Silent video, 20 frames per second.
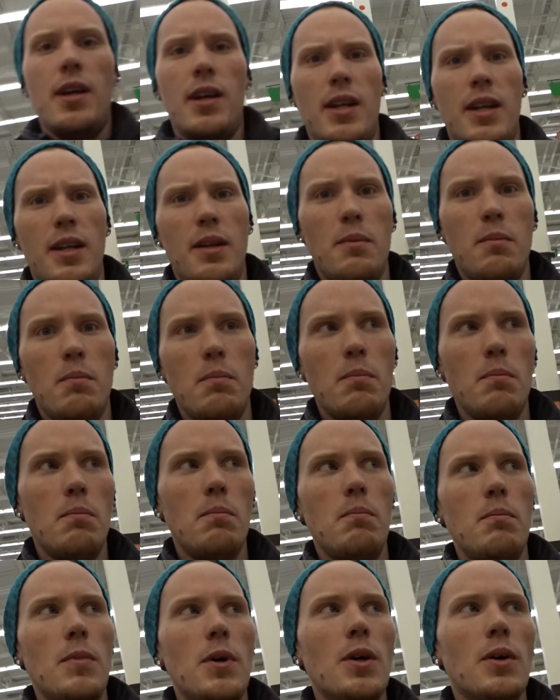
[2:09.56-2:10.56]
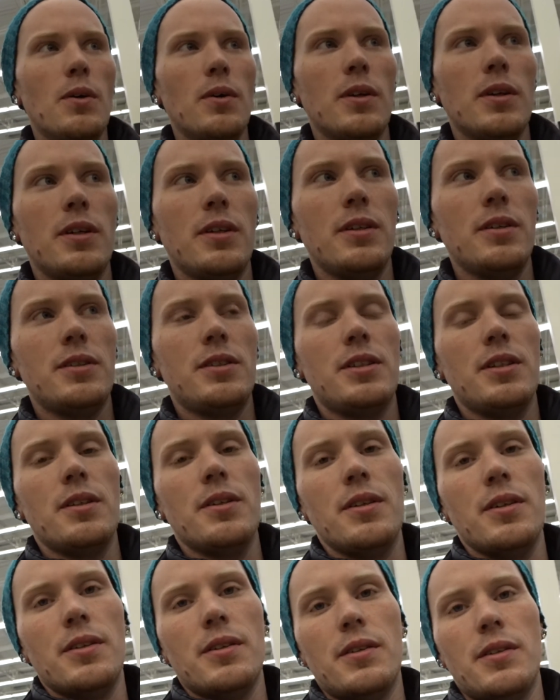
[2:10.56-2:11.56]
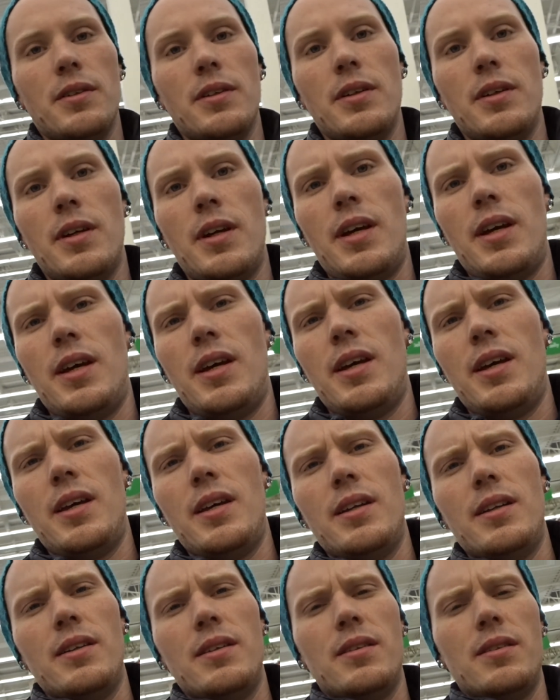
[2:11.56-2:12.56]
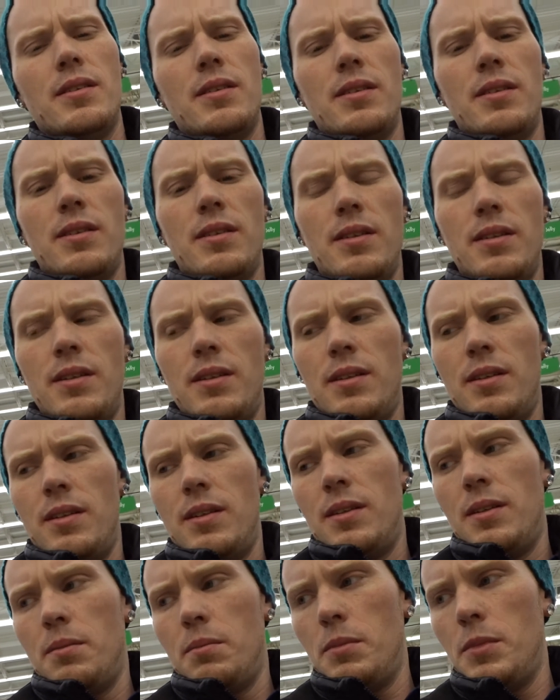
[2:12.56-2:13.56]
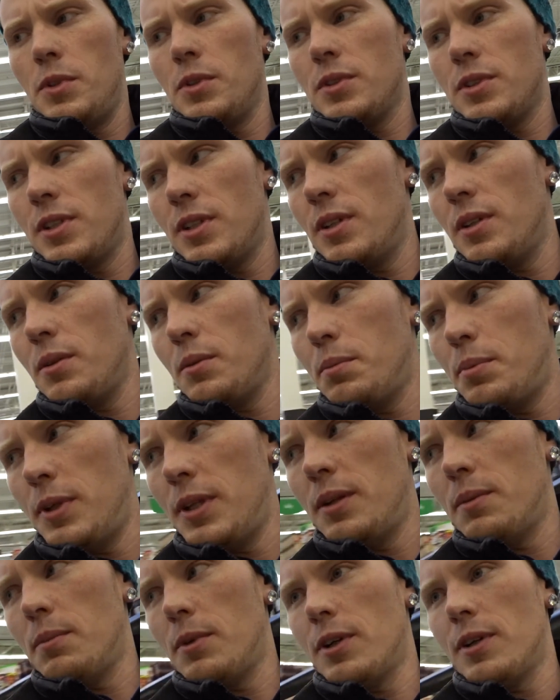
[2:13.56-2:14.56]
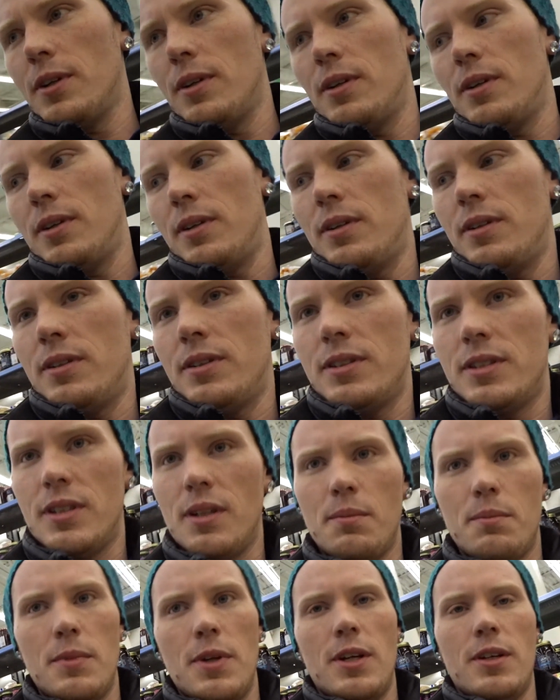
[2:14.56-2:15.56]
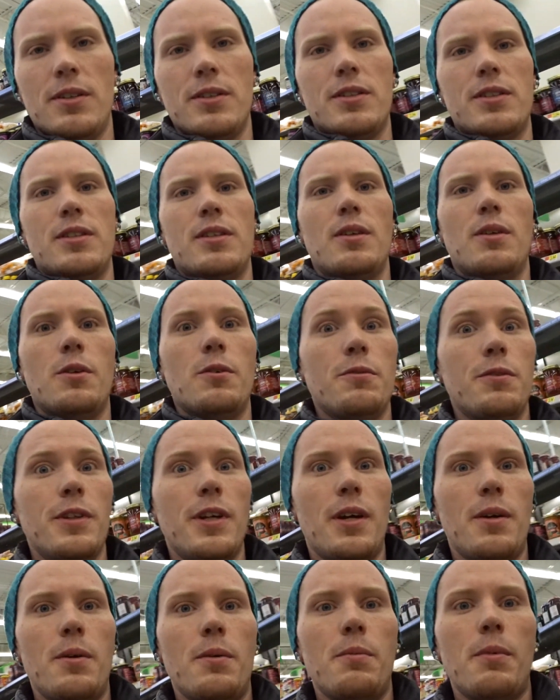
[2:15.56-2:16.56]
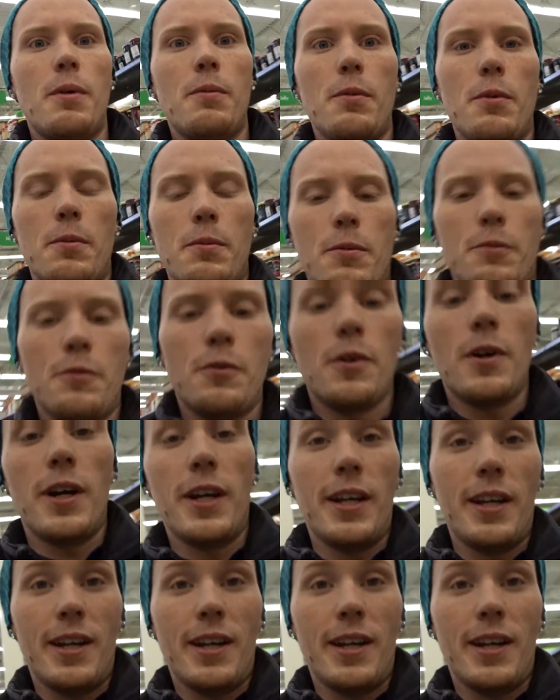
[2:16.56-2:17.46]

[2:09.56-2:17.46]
need milk, cereal, and milk, cereal, peanut butter, and something else. Hopefully I remember before I get